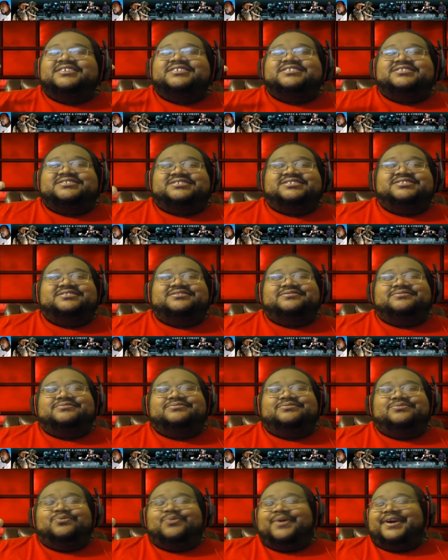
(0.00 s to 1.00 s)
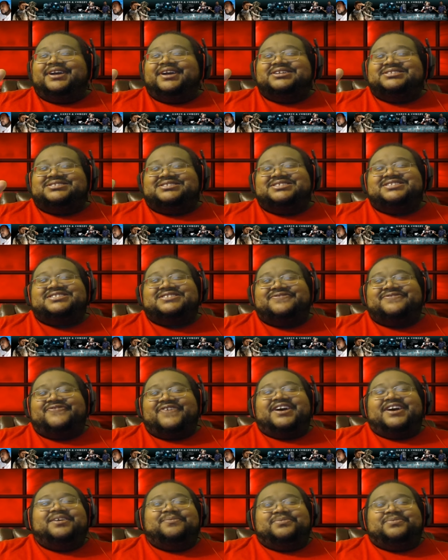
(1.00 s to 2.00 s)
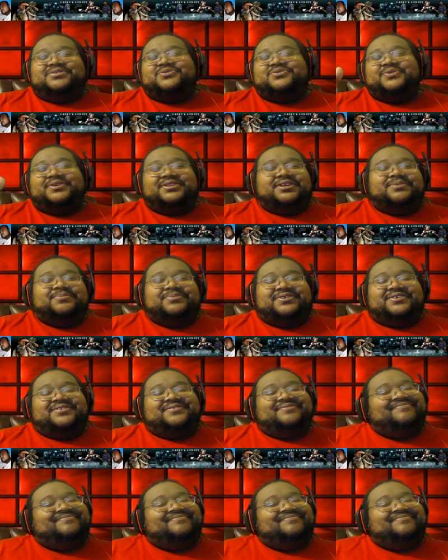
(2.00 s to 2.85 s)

to wage this fight between them two.